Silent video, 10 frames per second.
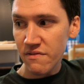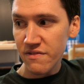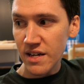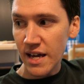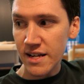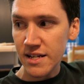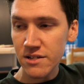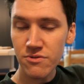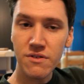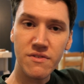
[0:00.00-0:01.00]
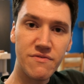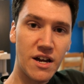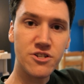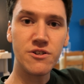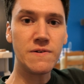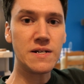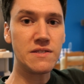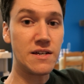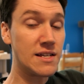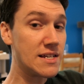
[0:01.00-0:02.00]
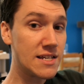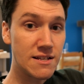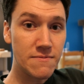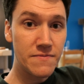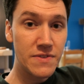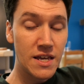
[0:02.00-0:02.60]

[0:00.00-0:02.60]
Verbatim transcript: if he had any sort of infection or anything, and he didn't.